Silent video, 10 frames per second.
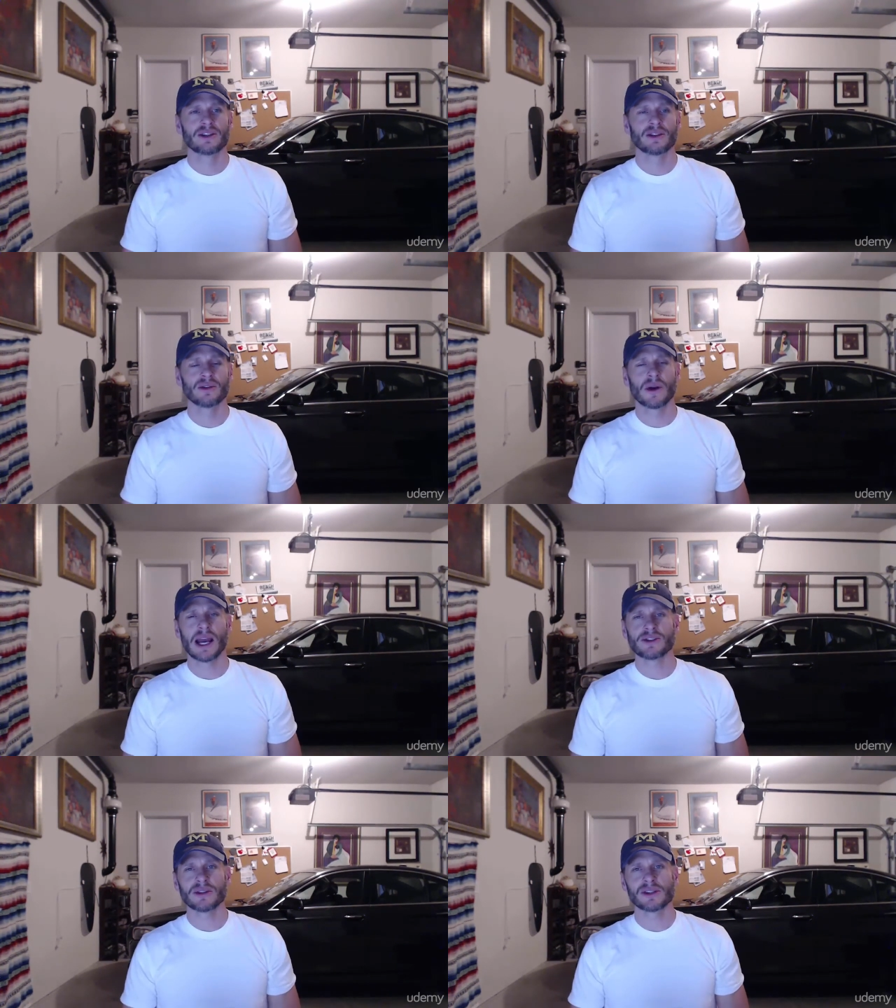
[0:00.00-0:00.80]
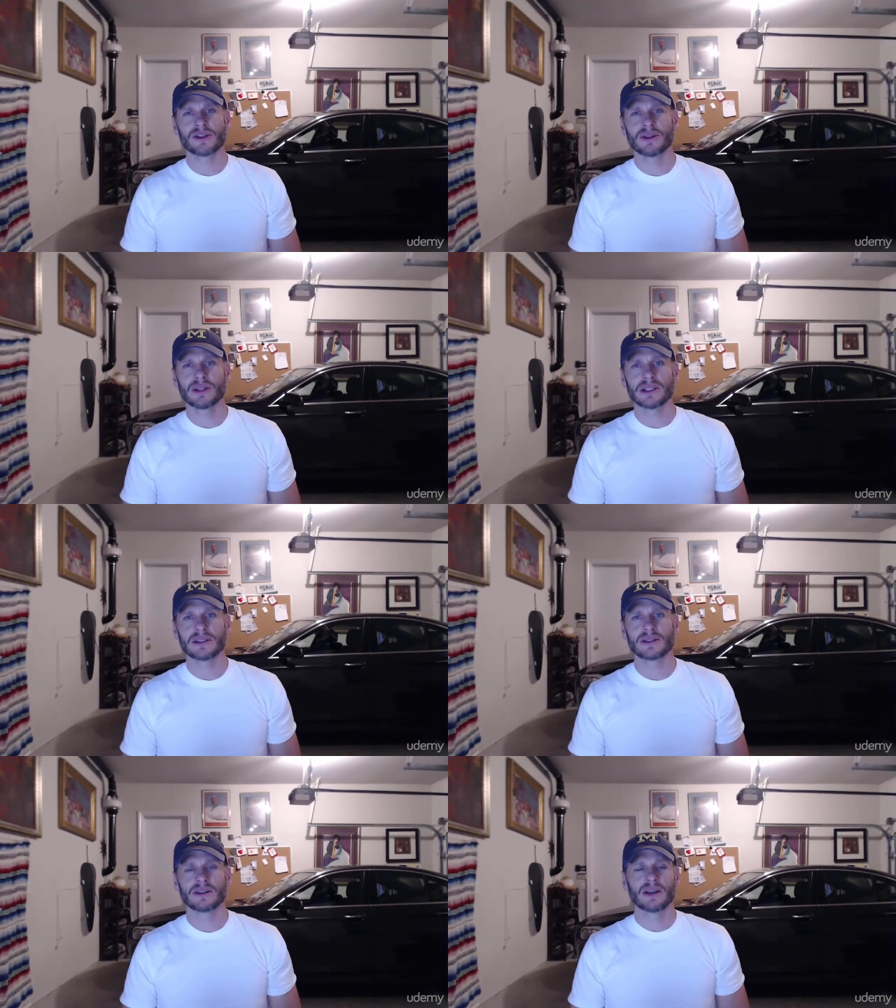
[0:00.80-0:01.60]
to graduate
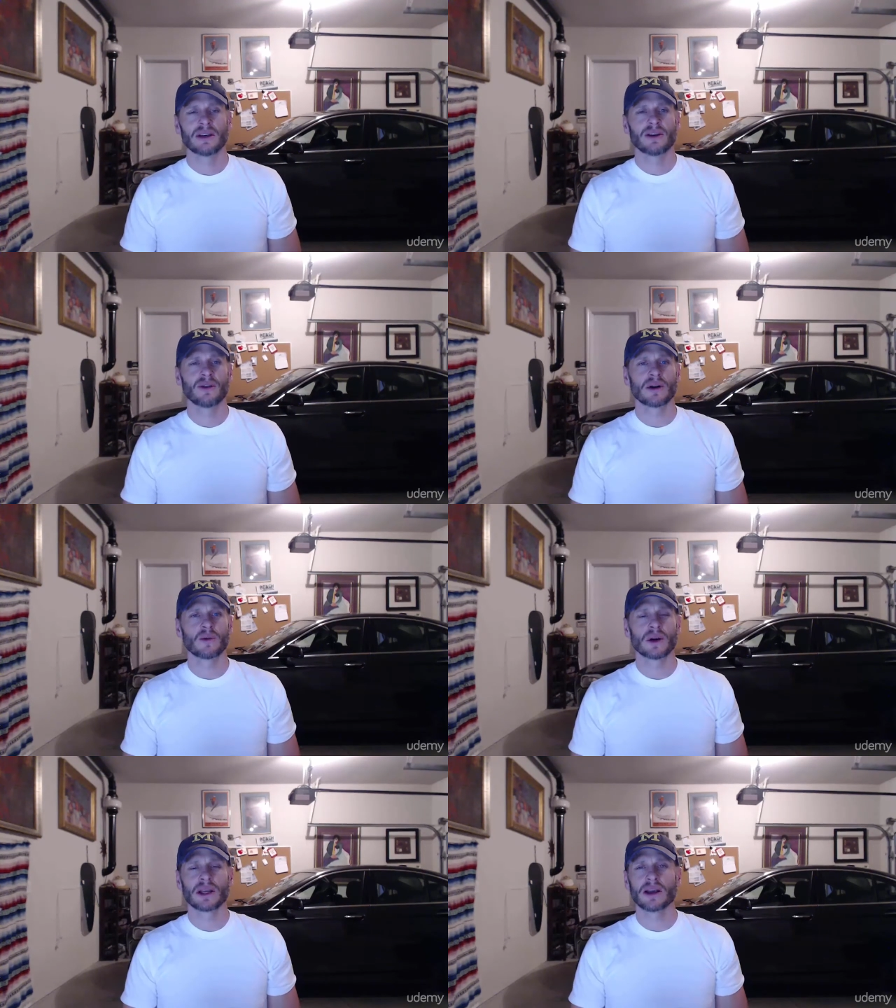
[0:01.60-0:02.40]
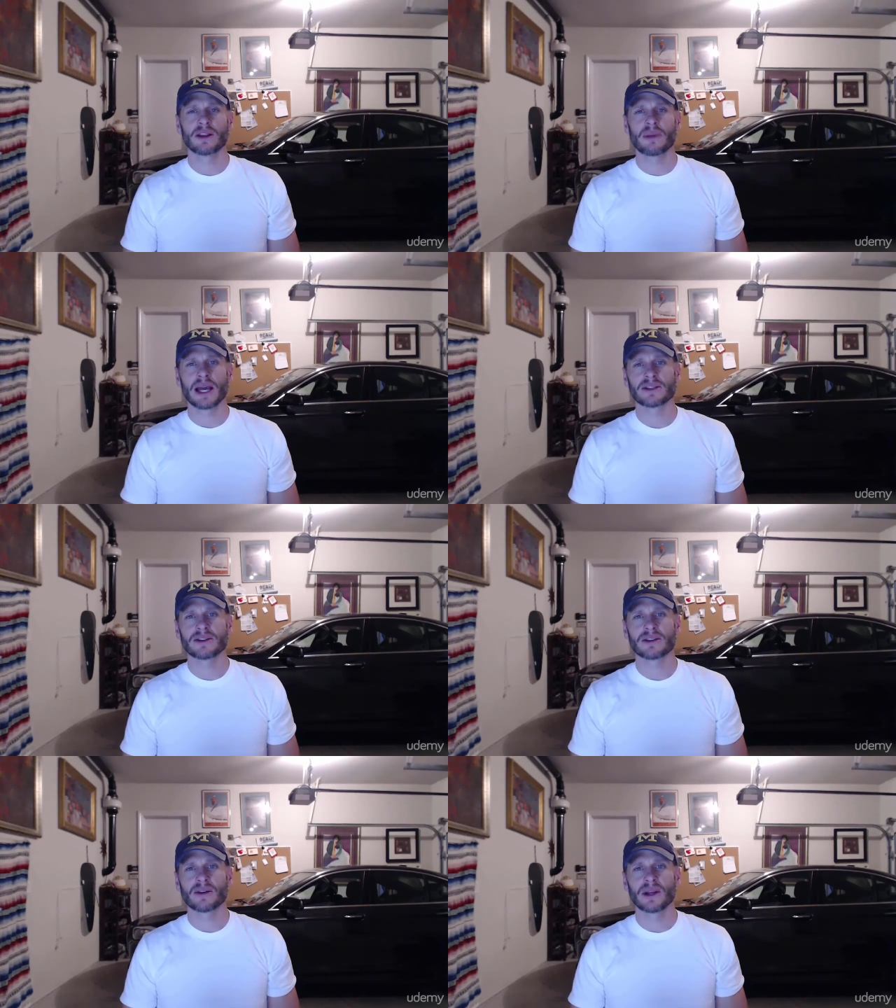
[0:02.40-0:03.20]
students who are working on their
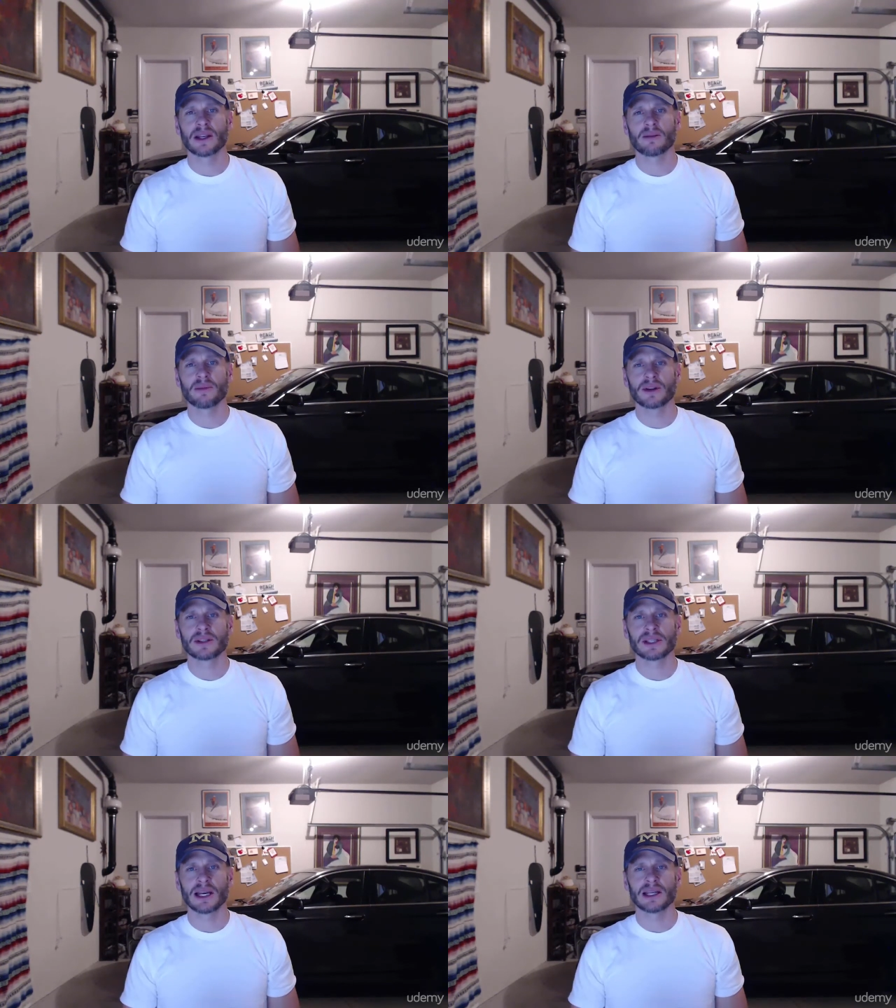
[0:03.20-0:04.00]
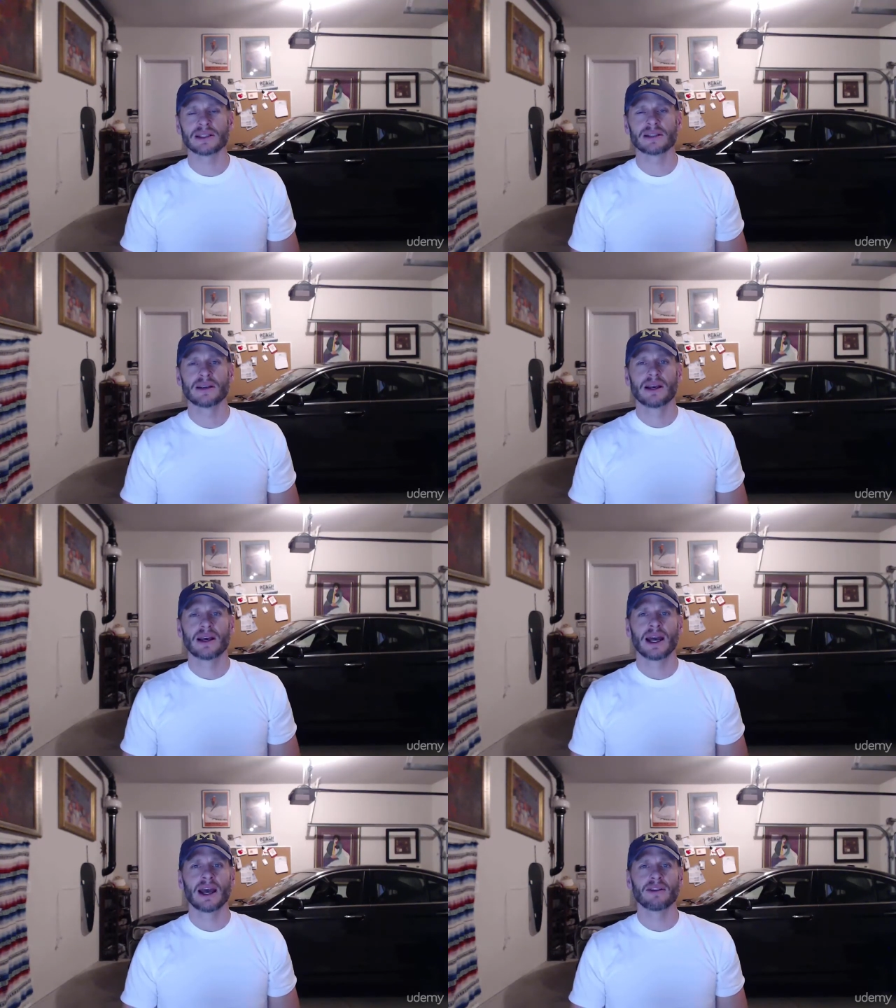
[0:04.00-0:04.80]
master's degree in computer science,
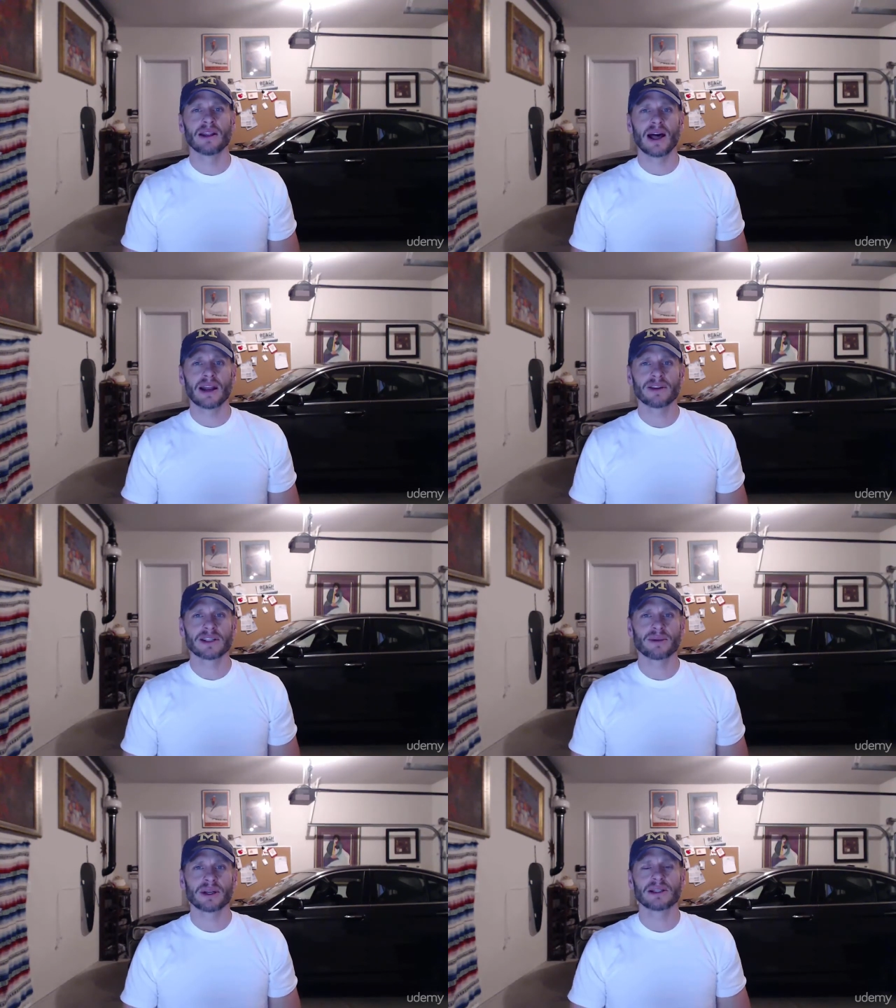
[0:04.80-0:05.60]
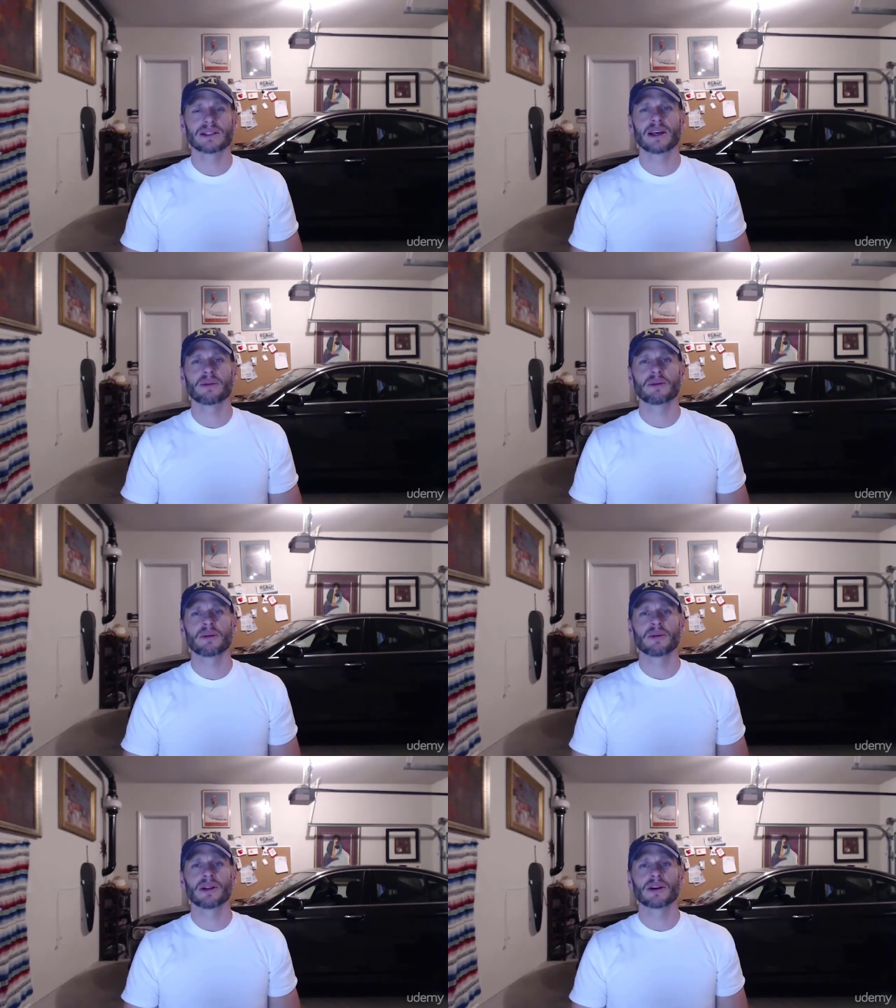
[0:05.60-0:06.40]
I have a lot of experience helping
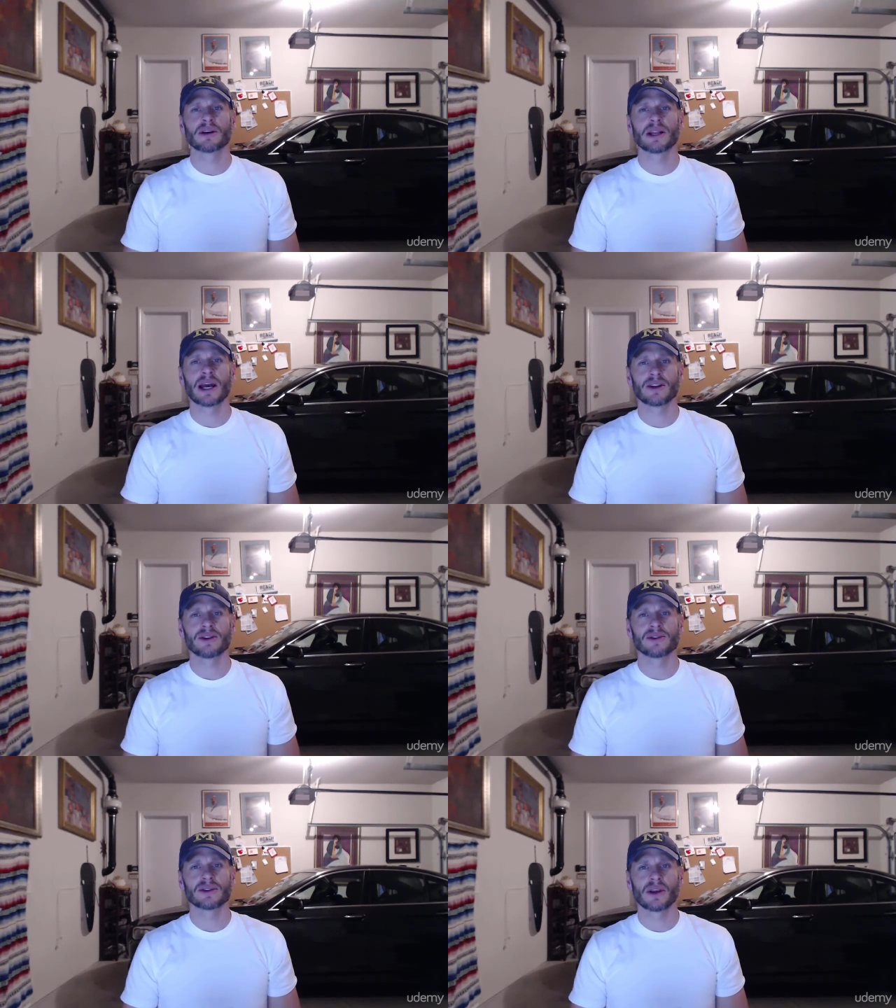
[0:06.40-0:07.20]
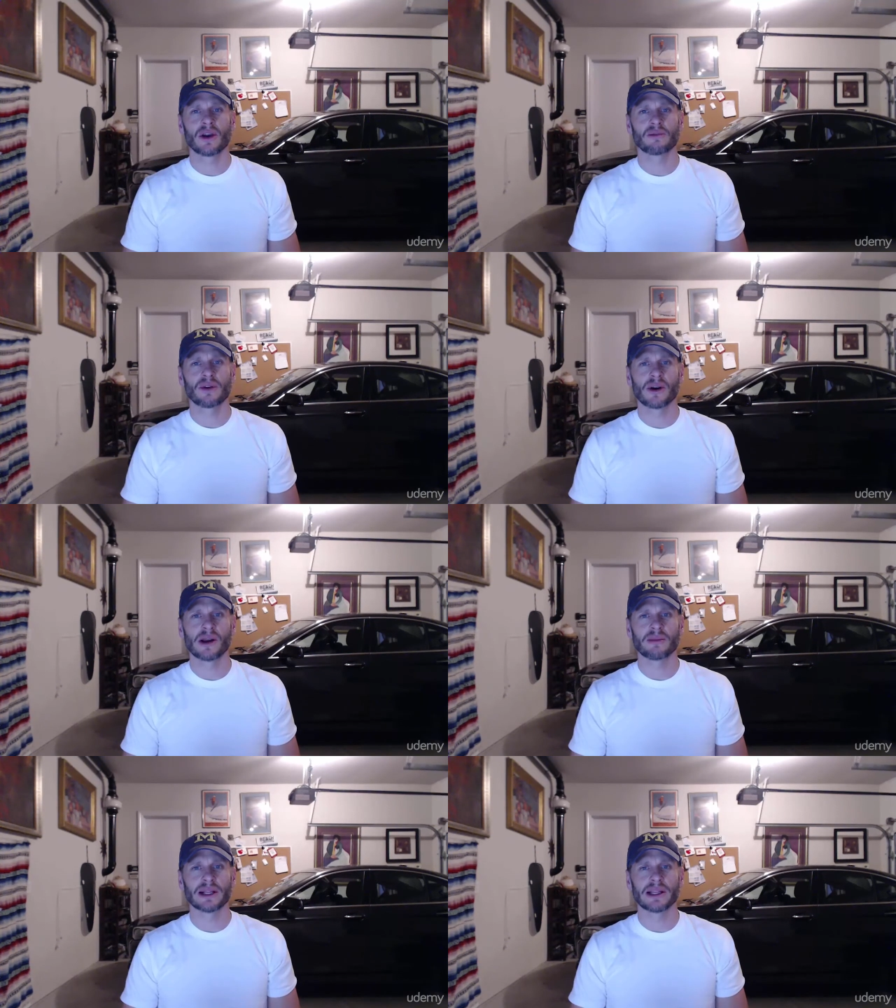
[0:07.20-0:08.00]
people learn how to use the Go
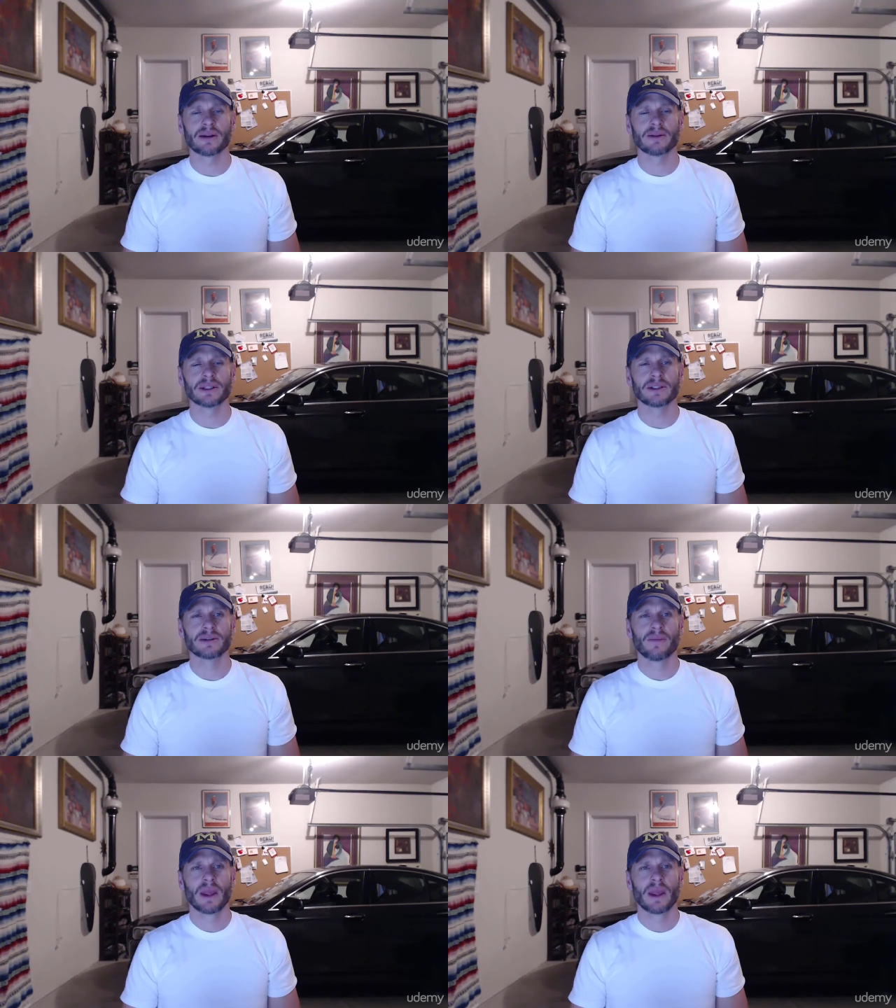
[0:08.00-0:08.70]
programming language.